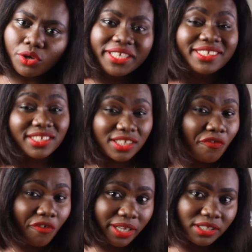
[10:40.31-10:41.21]
It's
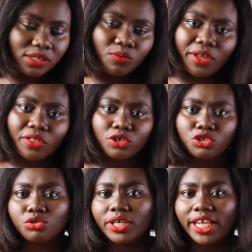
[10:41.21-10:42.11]
different with
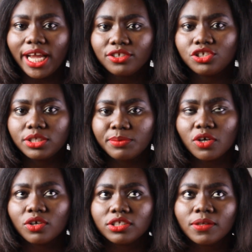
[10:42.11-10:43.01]
Australia just
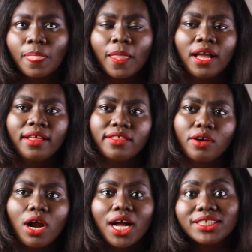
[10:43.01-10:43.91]
because
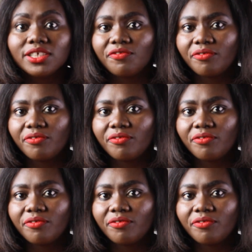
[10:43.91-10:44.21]
there are